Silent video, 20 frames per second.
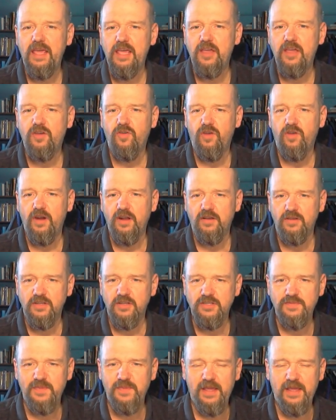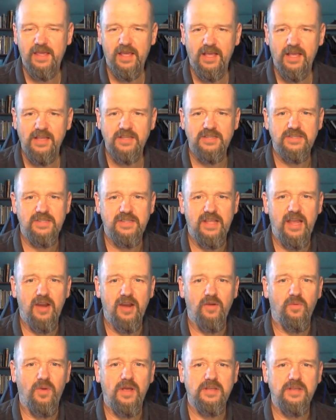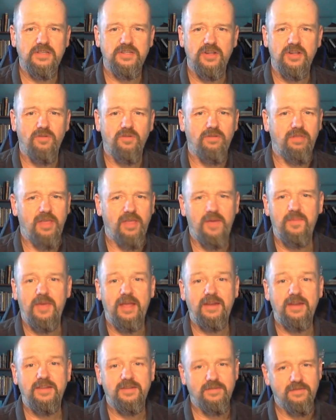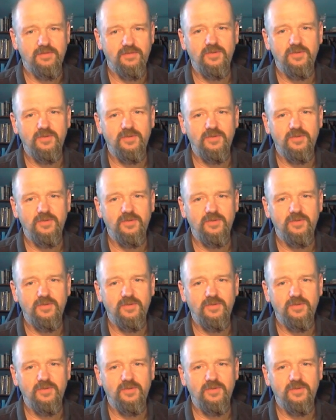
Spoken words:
criticals because there was no limit,